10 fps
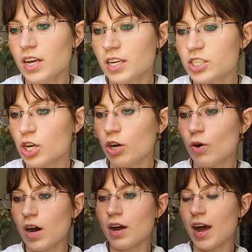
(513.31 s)

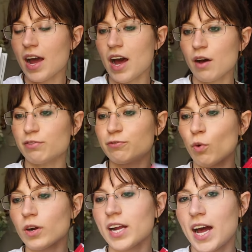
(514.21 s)
So I have
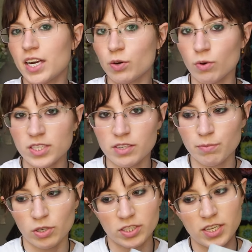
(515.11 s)
four categories of
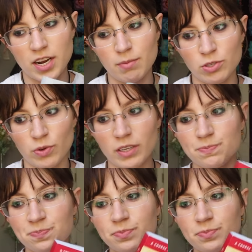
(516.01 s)
books that I'm doing.